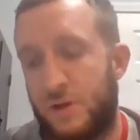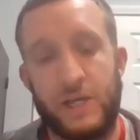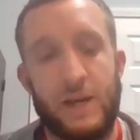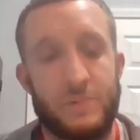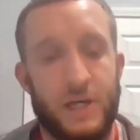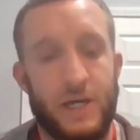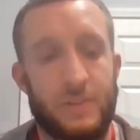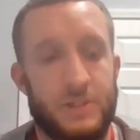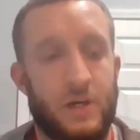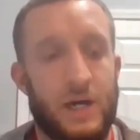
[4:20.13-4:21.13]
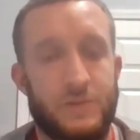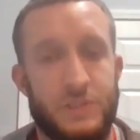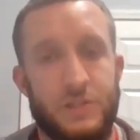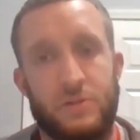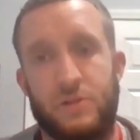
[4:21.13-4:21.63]
Laptops,
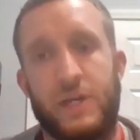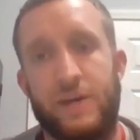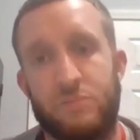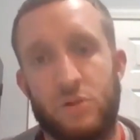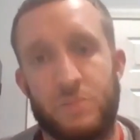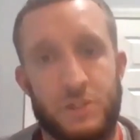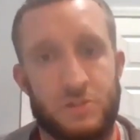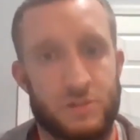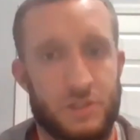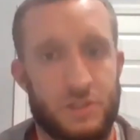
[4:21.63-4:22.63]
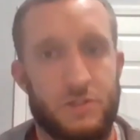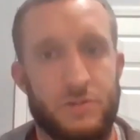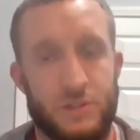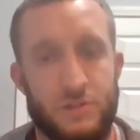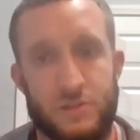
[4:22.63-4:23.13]
obviously are going to have more potential
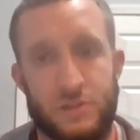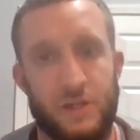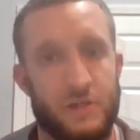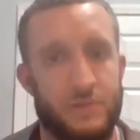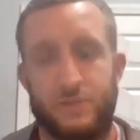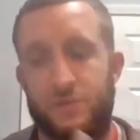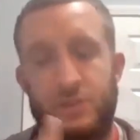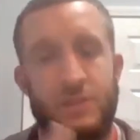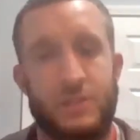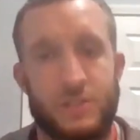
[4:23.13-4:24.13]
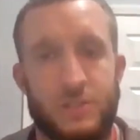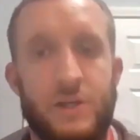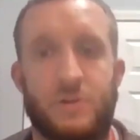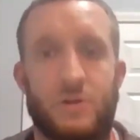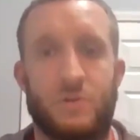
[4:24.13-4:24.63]
issues because there's a lot of different things
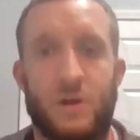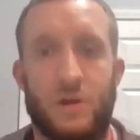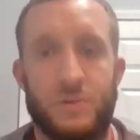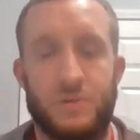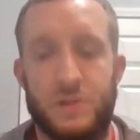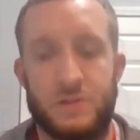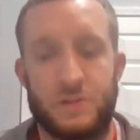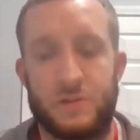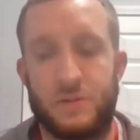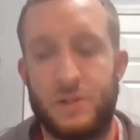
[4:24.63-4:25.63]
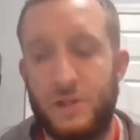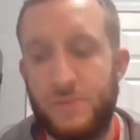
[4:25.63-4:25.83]
that could go wrong with it. So,